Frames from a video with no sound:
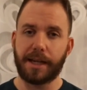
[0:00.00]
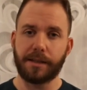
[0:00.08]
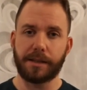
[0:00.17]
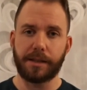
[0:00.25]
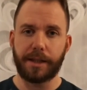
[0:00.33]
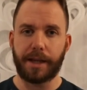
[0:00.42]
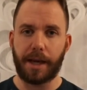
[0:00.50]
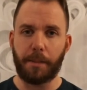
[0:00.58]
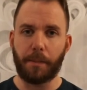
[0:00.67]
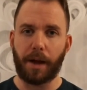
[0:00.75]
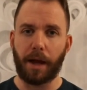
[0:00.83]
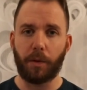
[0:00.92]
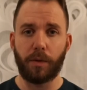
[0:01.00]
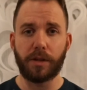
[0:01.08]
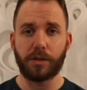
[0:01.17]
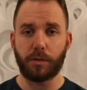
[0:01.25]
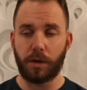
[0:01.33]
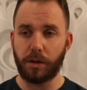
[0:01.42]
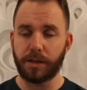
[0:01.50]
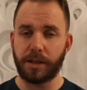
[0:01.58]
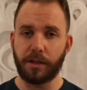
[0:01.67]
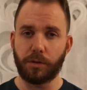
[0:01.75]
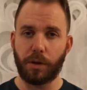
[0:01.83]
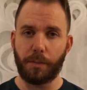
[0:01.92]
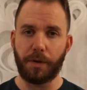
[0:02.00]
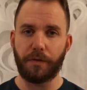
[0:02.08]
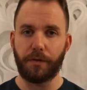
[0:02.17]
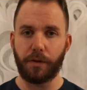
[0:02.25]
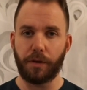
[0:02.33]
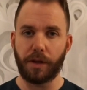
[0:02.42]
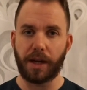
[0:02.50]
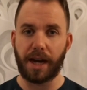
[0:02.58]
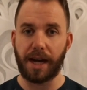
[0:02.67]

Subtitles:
answer they came back with, so I looked into it a bit further,